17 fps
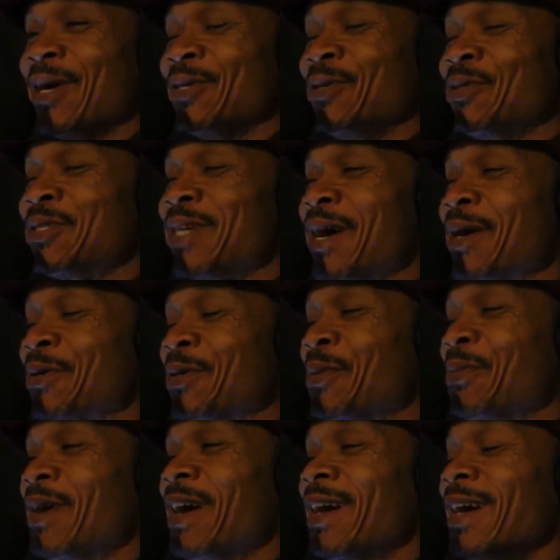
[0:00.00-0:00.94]
You talking
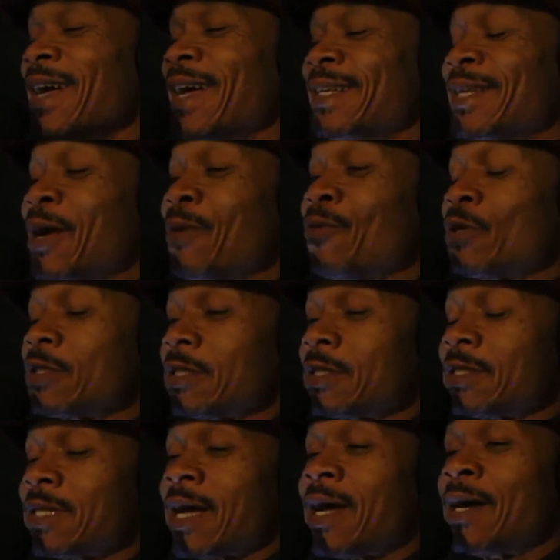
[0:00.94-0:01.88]
about, there was
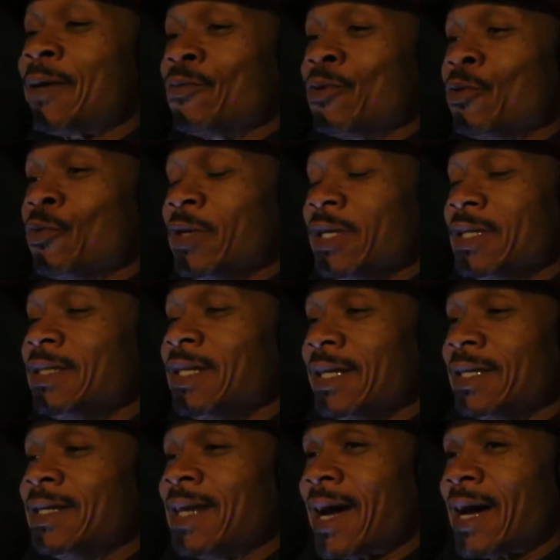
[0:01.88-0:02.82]
a time when we
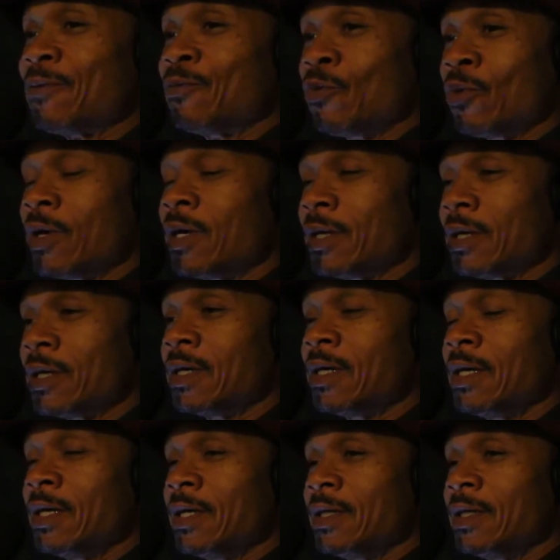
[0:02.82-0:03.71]
did not wear